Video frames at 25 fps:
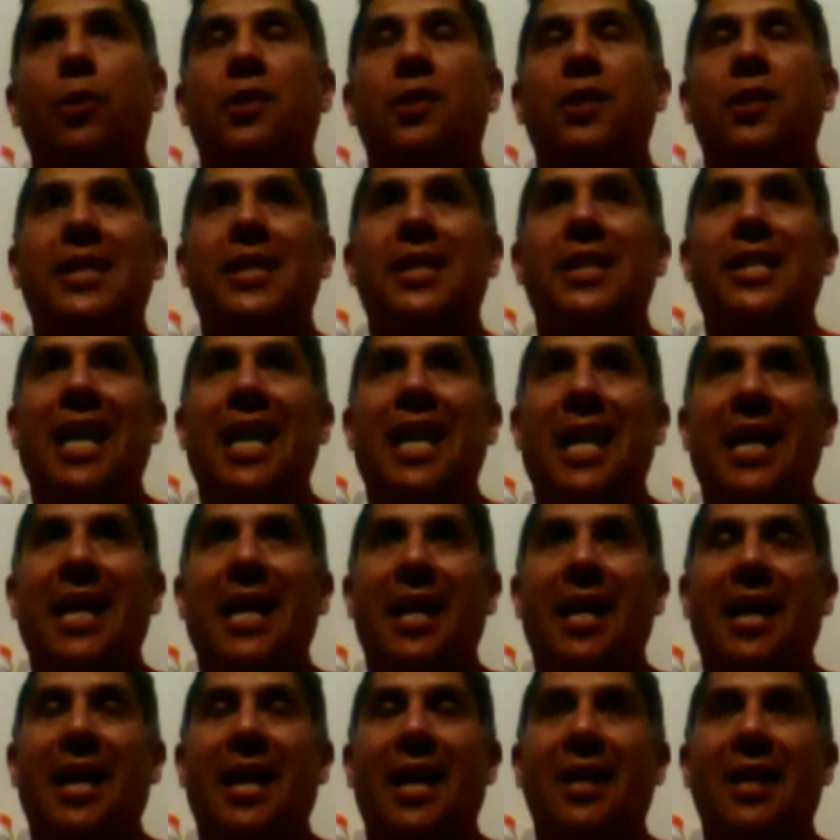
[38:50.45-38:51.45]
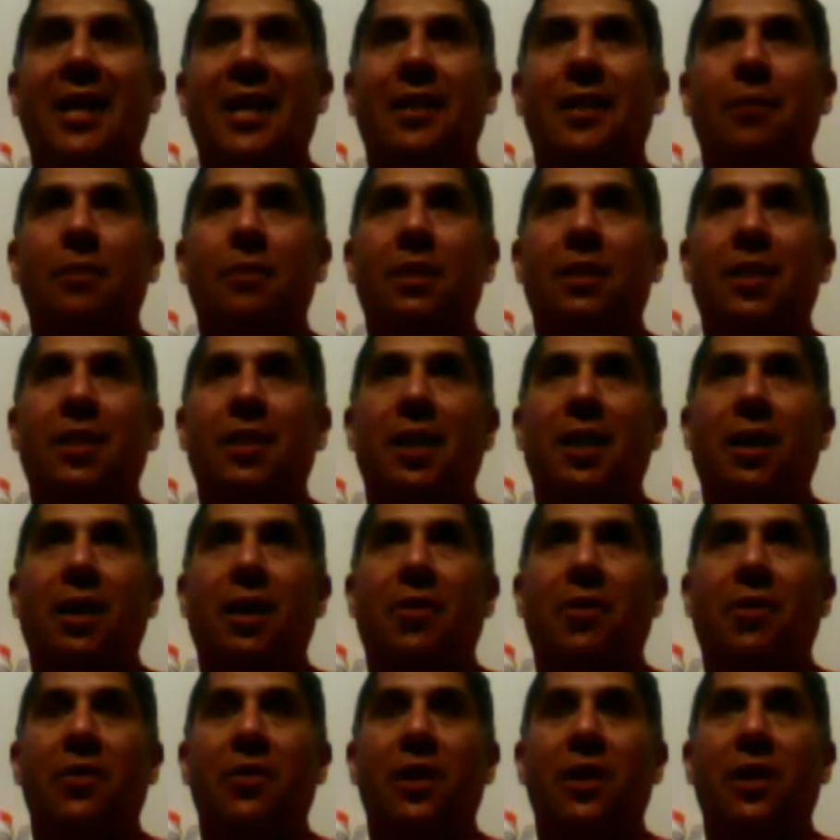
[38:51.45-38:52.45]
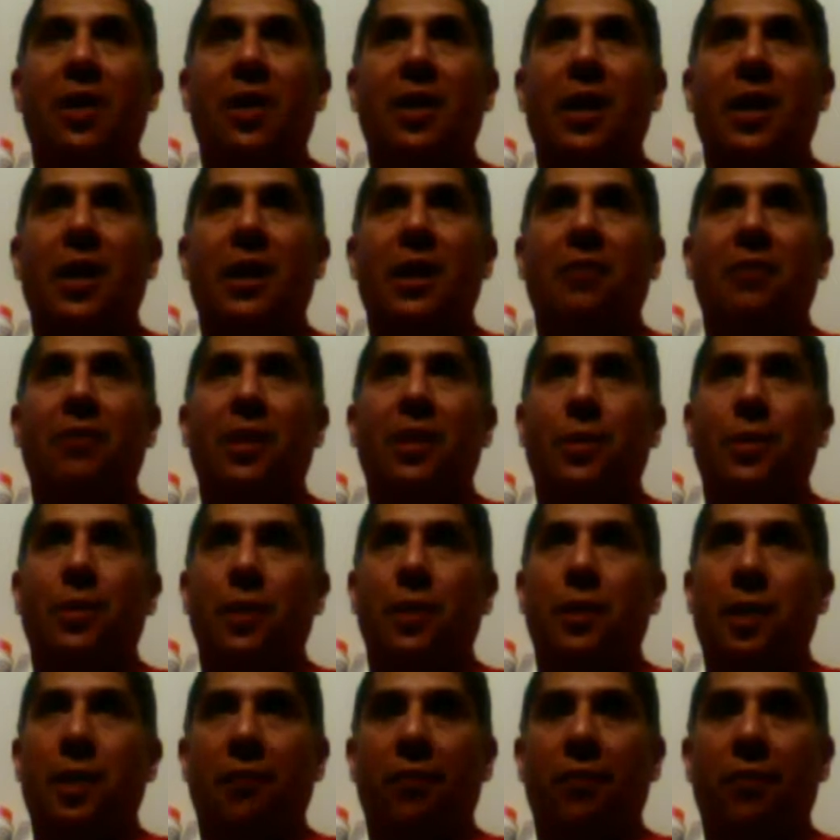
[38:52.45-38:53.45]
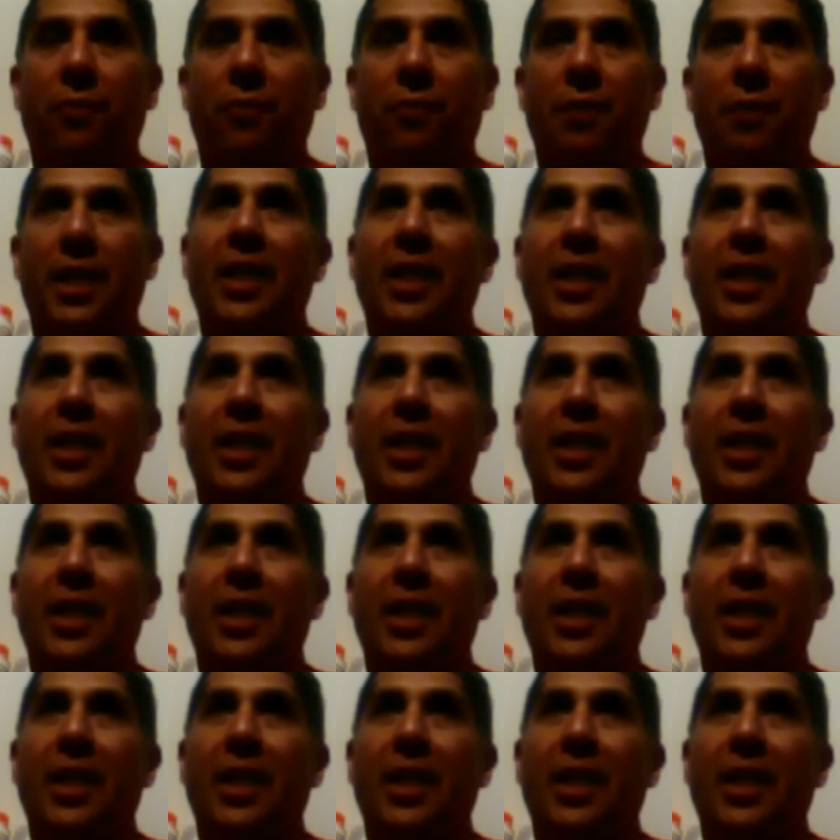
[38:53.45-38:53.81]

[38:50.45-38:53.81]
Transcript: to deny that to themselves is kind of a little tough for me.